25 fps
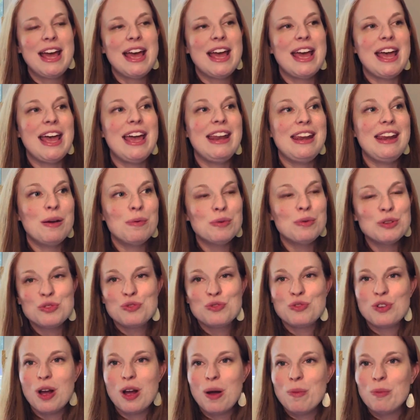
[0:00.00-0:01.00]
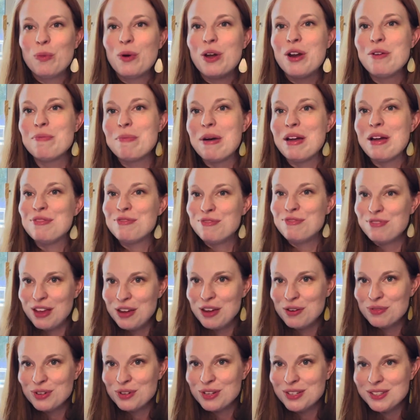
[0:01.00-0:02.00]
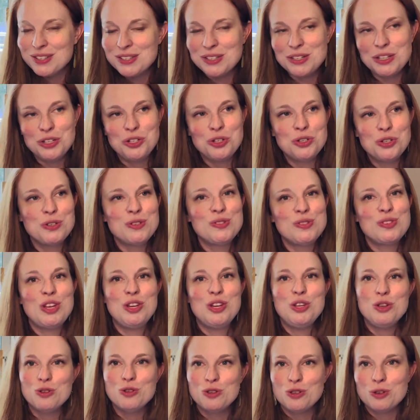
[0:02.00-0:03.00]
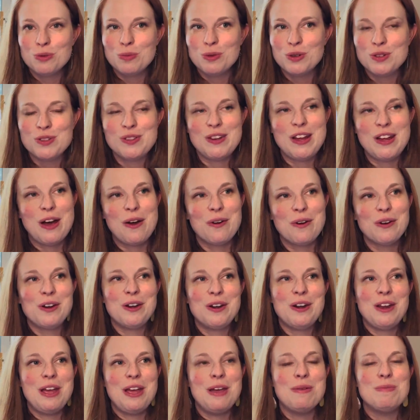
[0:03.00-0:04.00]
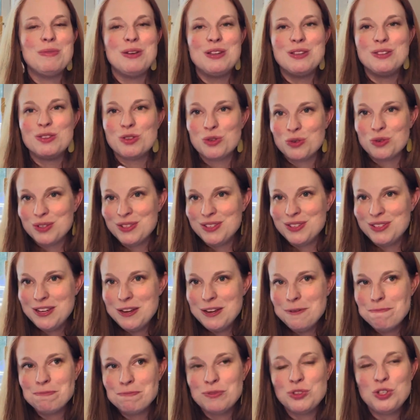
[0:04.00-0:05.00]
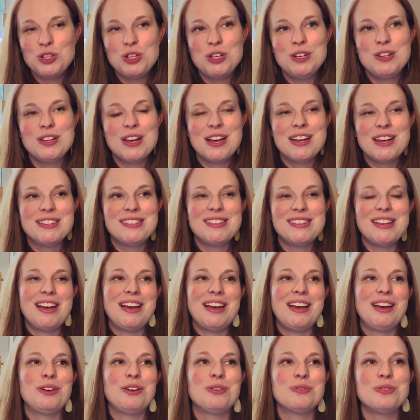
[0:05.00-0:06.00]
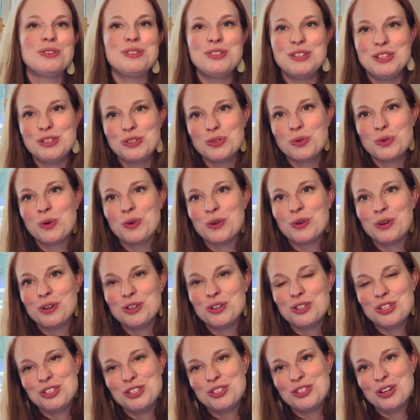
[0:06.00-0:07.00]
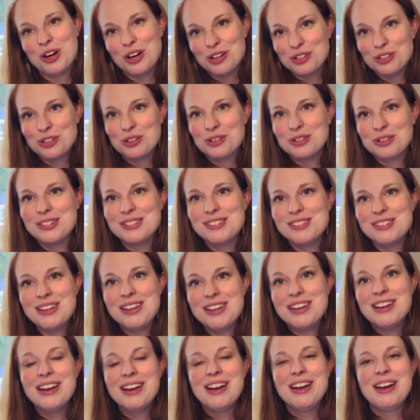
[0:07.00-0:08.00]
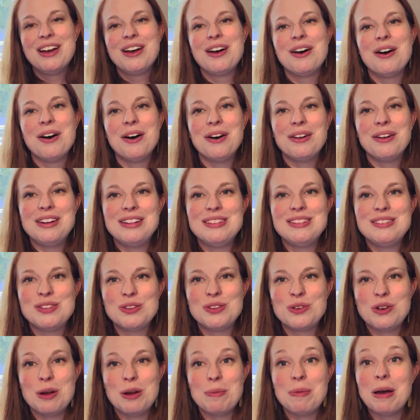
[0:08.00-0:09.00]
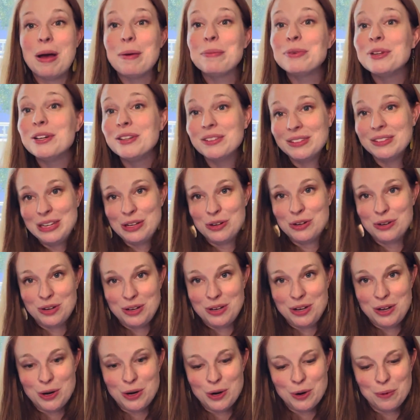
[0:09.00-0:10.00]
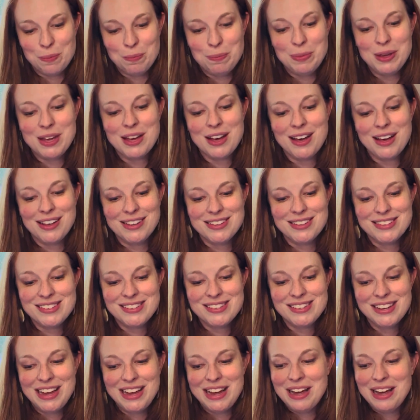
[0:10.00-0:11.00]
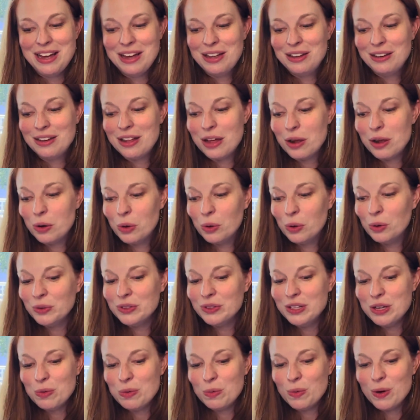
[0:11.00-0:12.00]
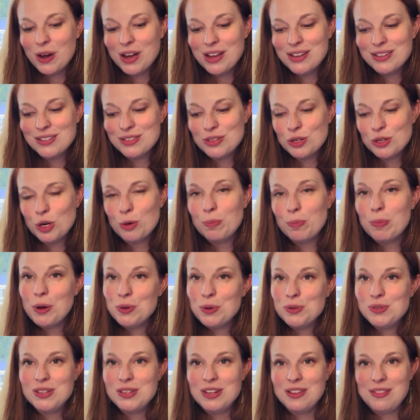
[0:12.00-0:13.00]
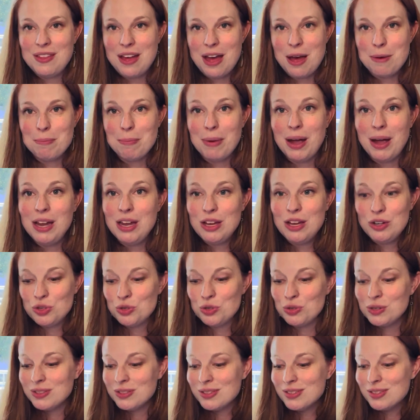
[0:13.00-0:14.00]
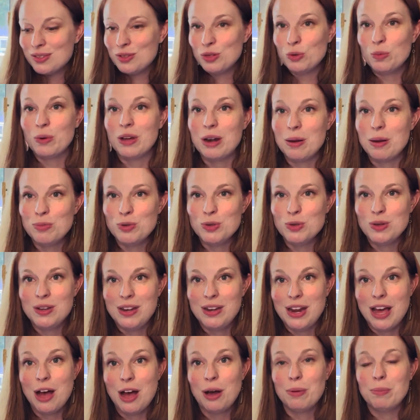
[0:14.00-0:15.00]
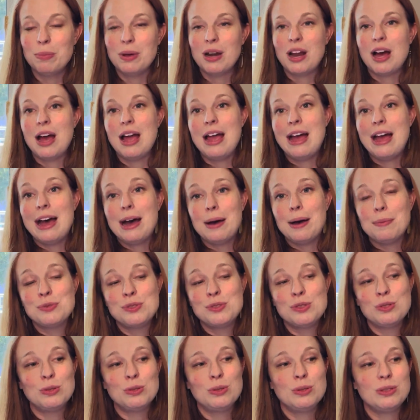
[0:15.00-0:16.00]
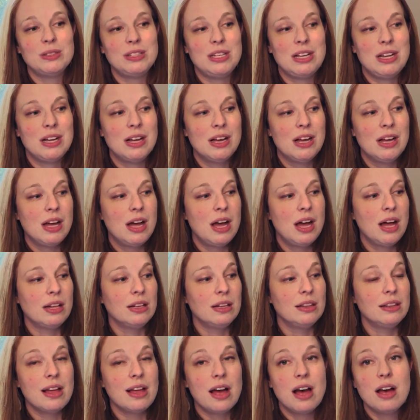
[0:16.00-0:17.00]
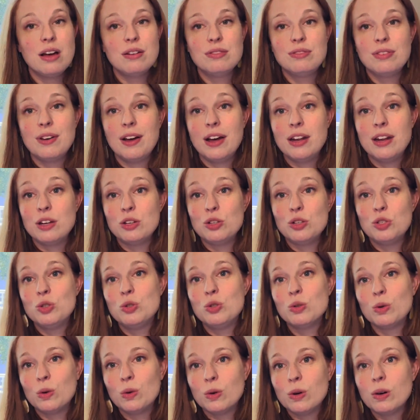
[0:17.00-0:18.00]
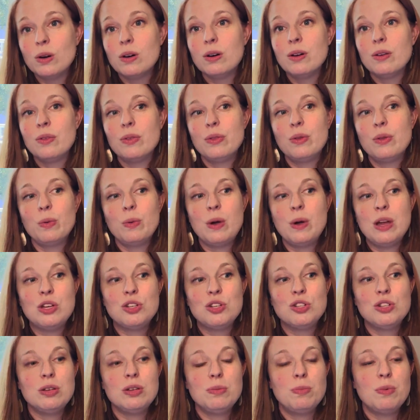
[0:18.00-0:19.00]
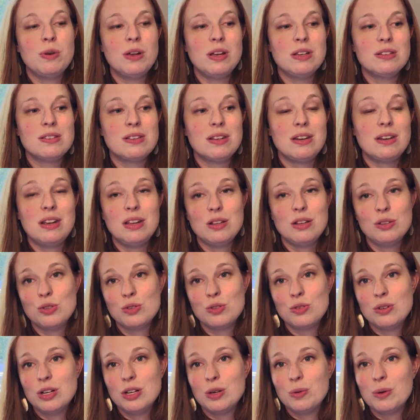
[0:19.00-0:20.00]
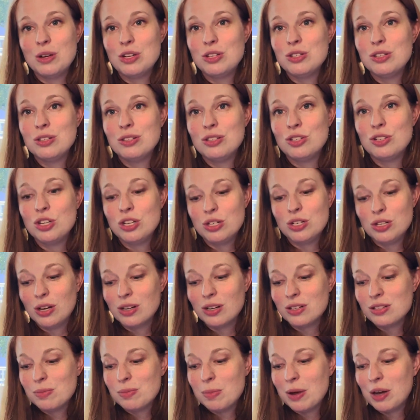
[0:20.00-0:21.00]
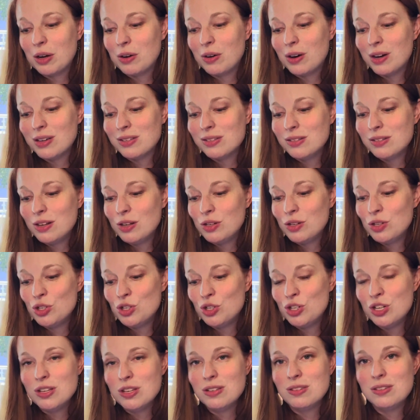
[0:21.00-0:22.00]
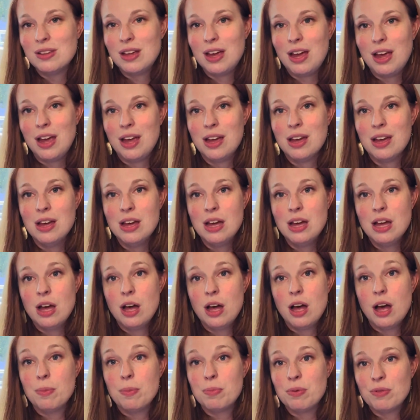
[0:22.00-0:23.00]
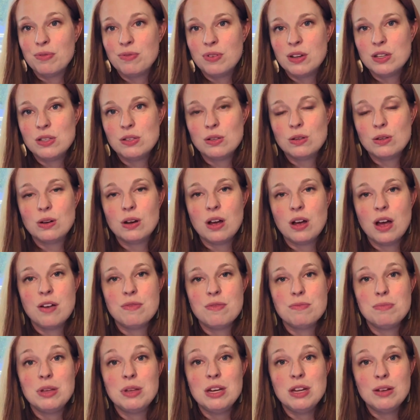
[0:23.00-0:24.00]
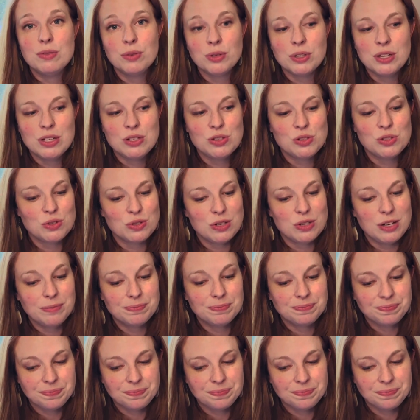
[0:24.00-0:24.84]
And it was from one of my favorite stitchers and YouTubers now. Her name is Christy. She does Christy's Corner. She's Dr. Christy on Instagram. I'm gonna link her here because not only was her posting that my entrance to what I'm doing now, but I absolutely love and adore the way she brings in history, the way she talks about cross stitch. She's a professor of medieval history,